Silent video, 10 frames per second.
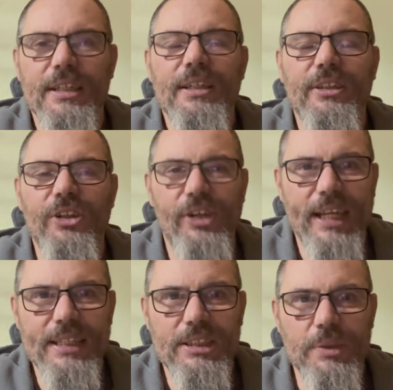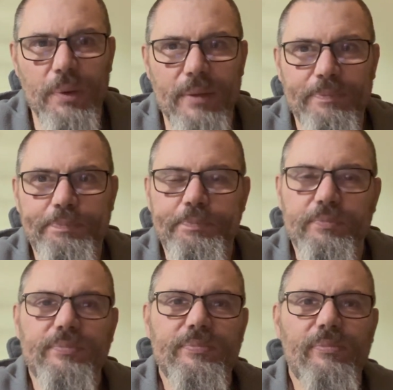Look into it.
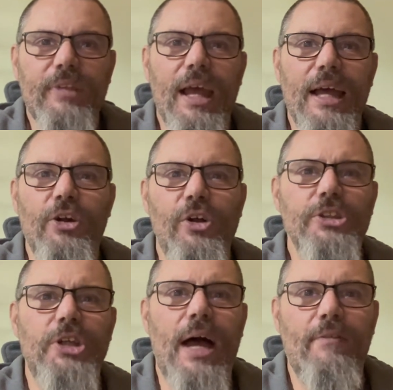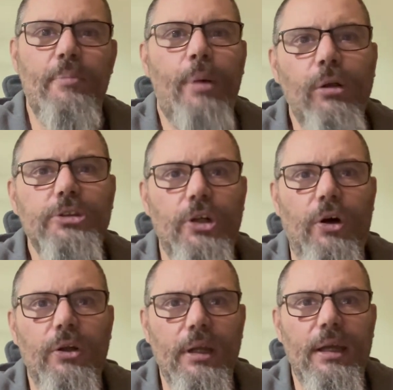And I also have a bolt
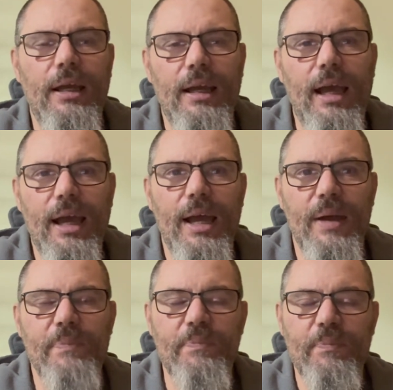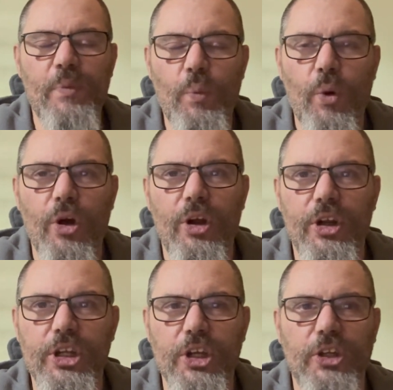hole where
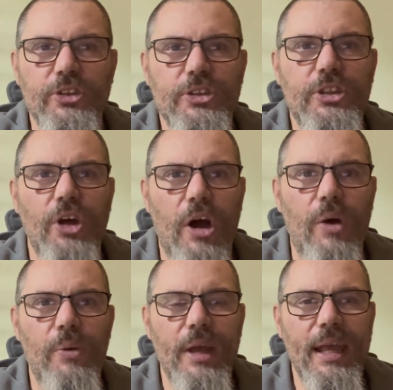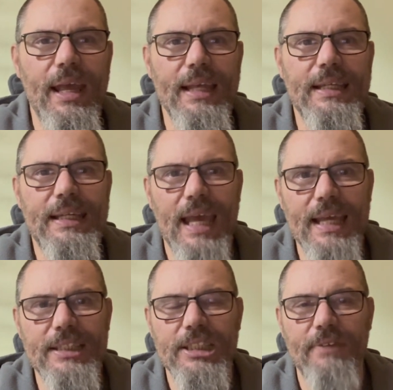you can go in
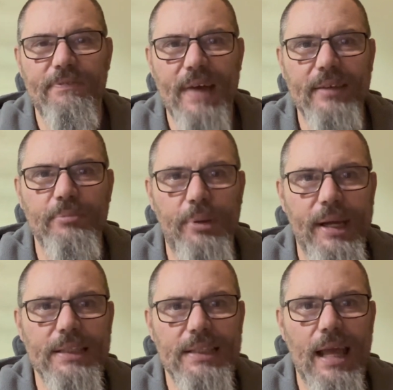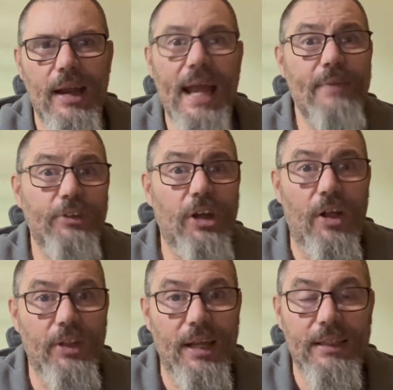case your van breaks down. I haven't
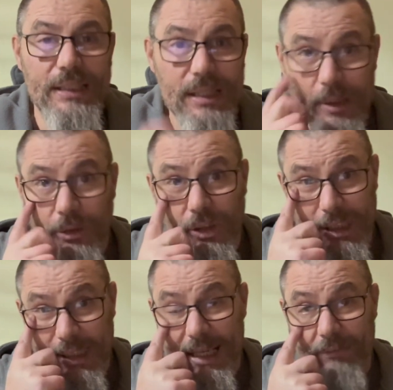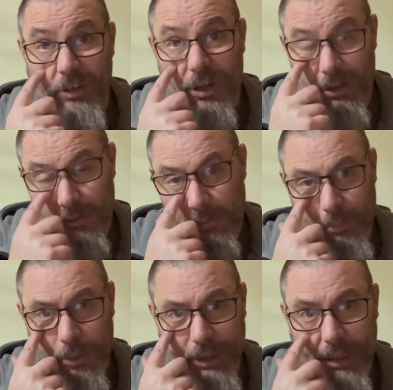got that. Luckily, I've got
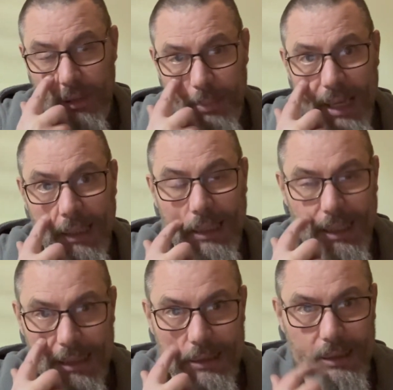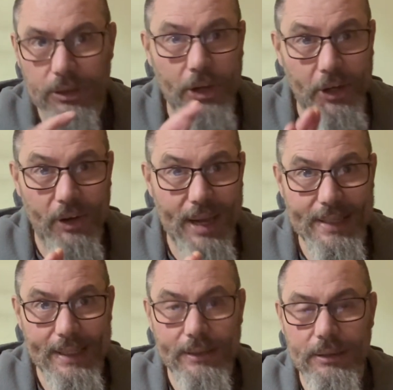money in the bank, not a great
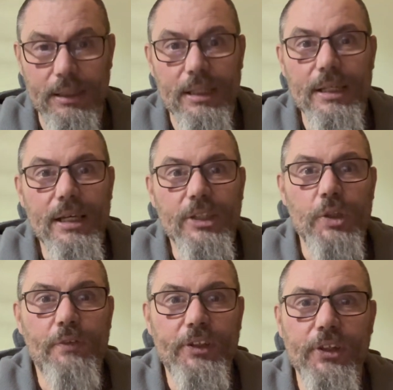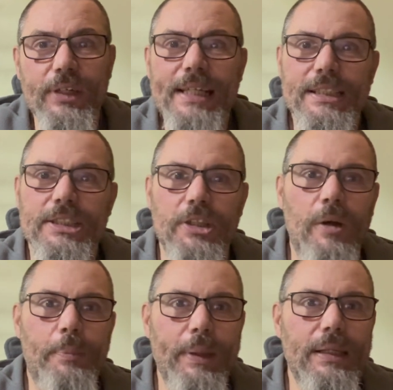deal. So if I do need to
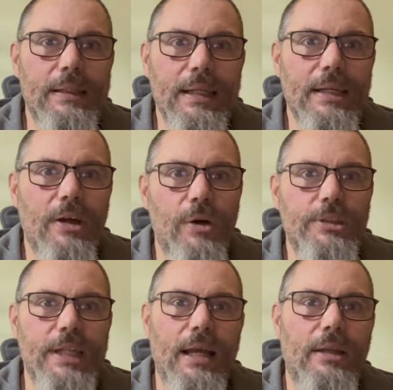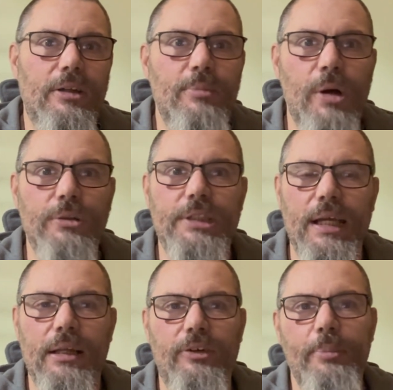stop in a hotel or a
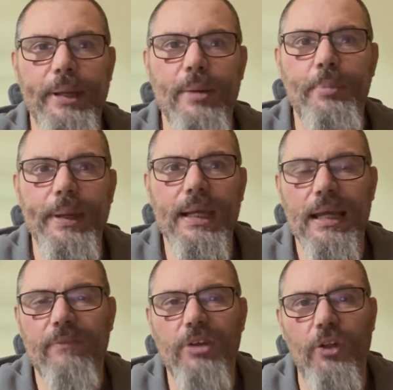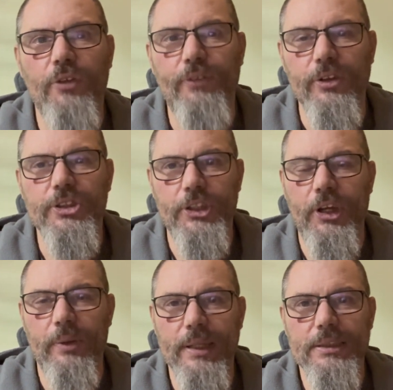motel or a B&B, I've got the funds to
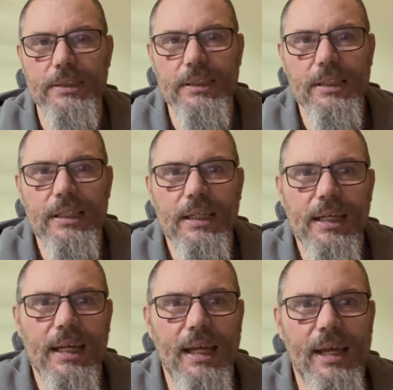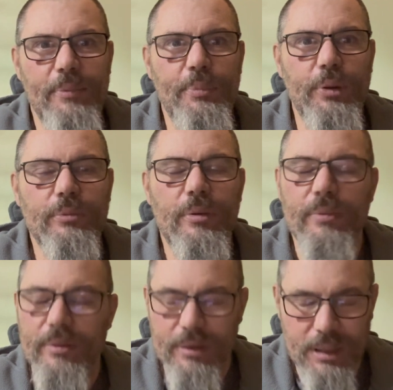do it. But
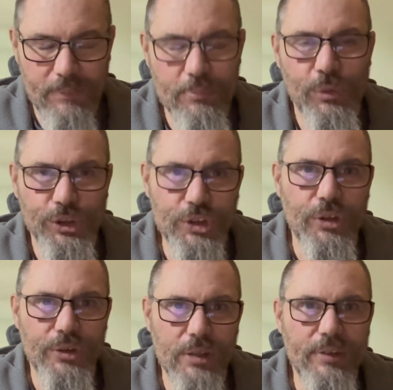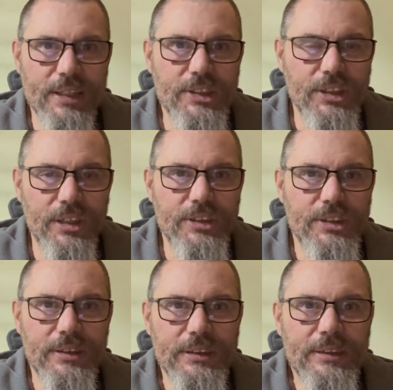you must do your
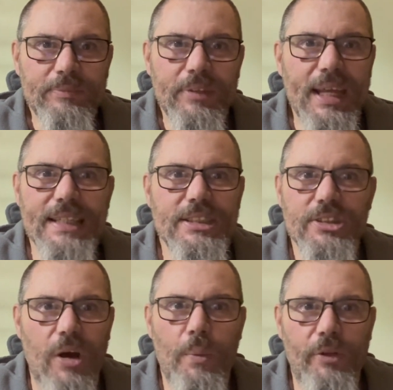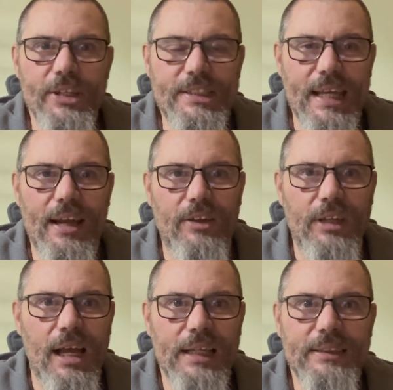research. It's not what they say
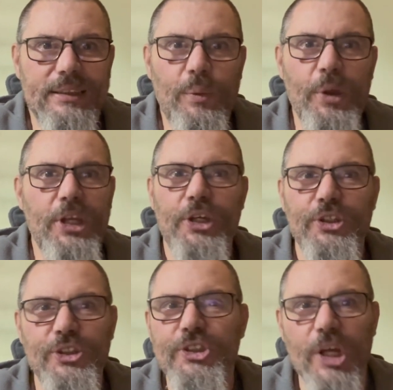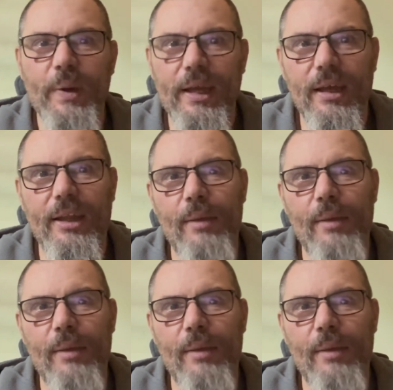online where you can just do it and